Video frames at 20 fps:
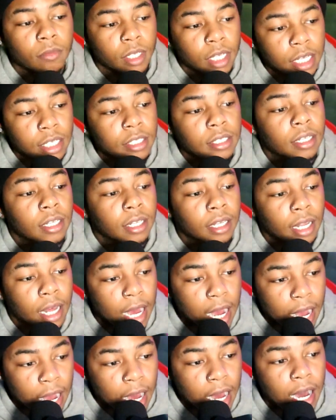it's a
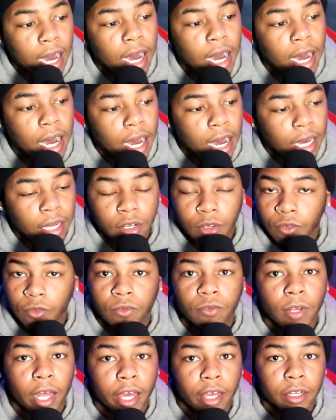lot
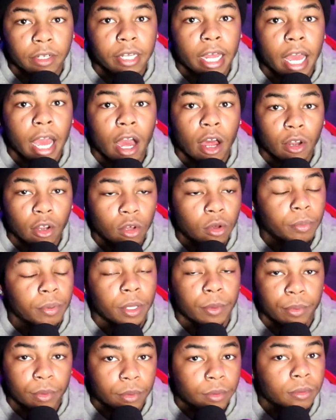of like down low
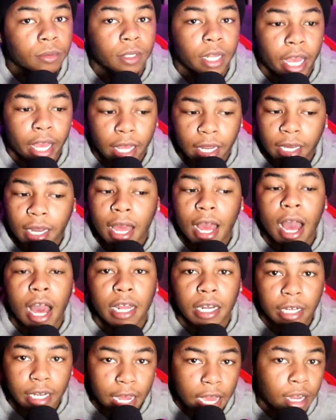people. Like a
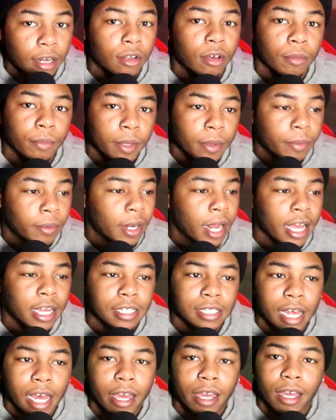lot of down low people. Like
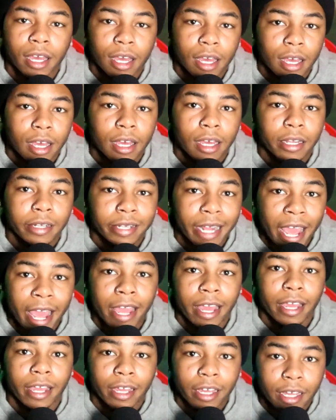it's like,
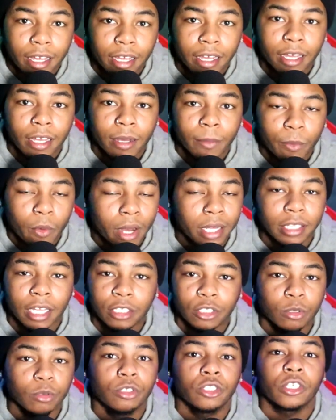dang, boy, I
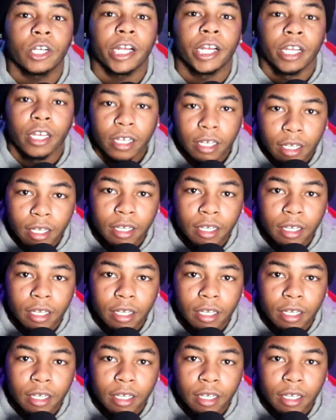thought you was straight.